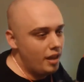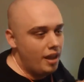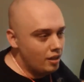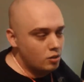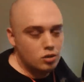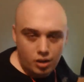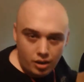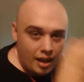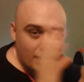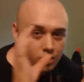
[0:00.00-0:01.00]

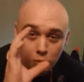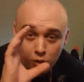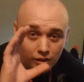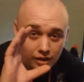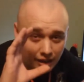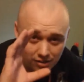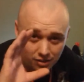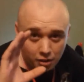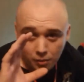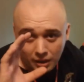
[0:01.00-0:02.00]
insert X movie that
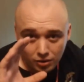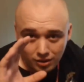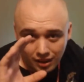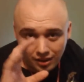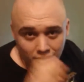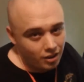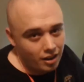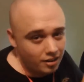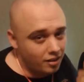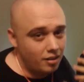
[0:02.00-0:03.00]
hasn't come out yet? You're
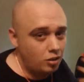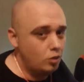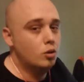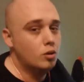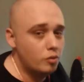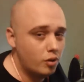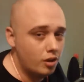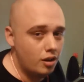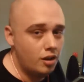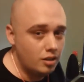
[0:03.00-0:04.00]
not going to Google for
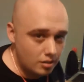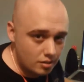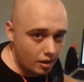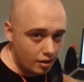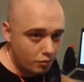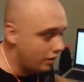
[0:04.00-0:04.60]
an Onion site for